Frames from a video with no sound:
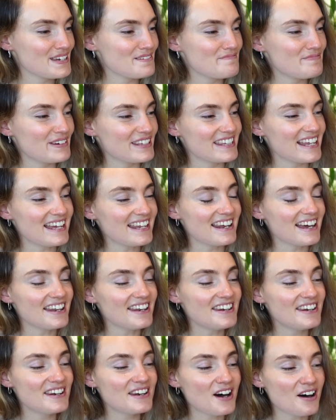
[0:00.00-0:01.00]
But then
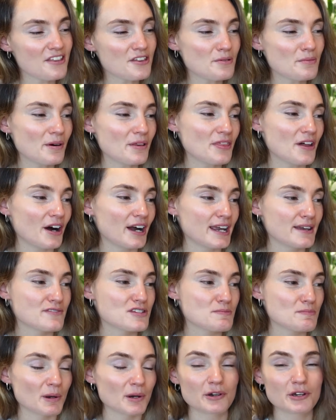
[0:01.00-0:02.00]
another one that I have
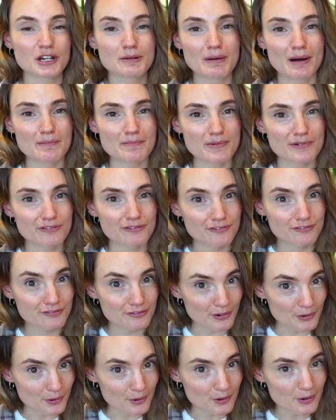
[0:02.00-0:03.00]
spoken about
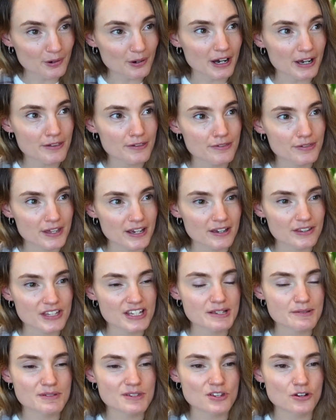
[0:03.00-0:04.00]
before, I think
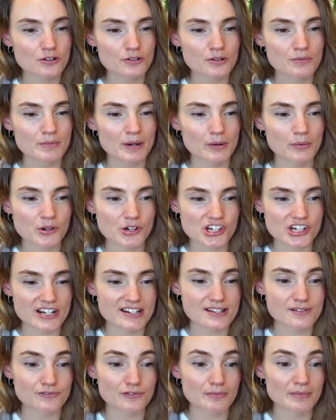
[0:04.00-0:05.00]
this was on my wish
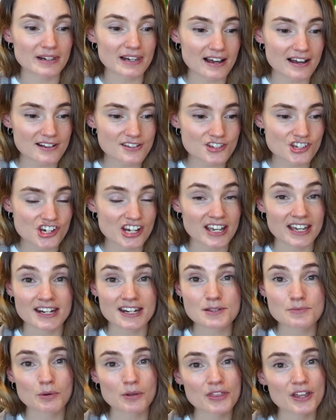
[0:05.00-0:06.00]
list from last year and
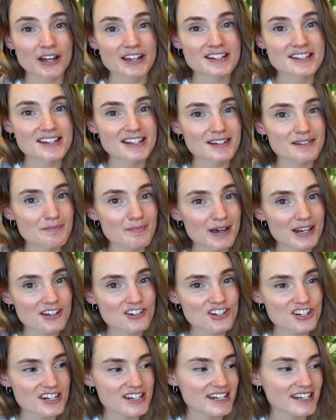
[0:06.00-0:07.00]
is one that I didn't
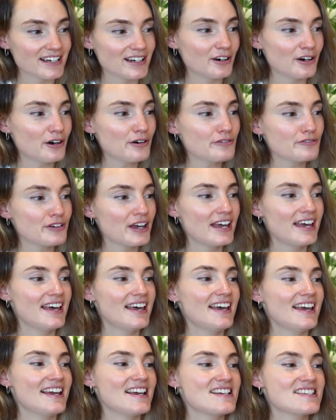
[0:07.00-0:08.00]
manage to tick off,
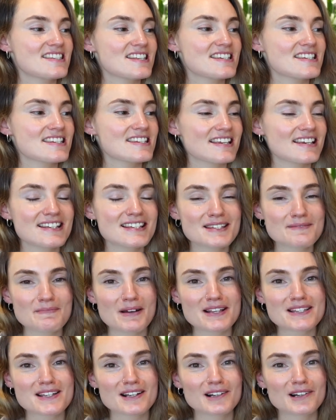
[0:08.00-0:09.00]
is the
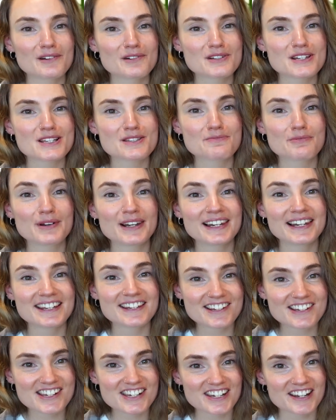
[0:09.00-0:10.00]
Schismatoglottis
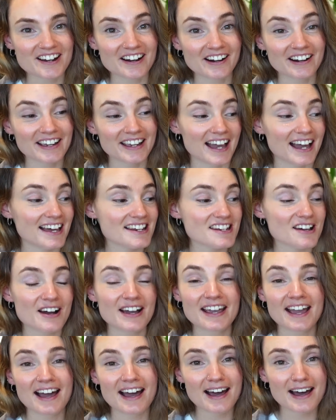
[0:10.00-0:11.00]
wallichii, and I
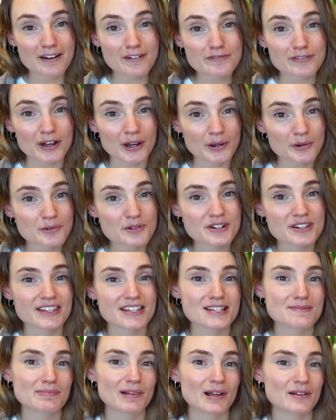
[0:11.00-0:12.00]
have owned
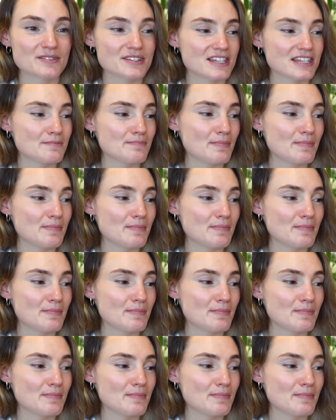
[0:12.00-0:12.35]
this plant in the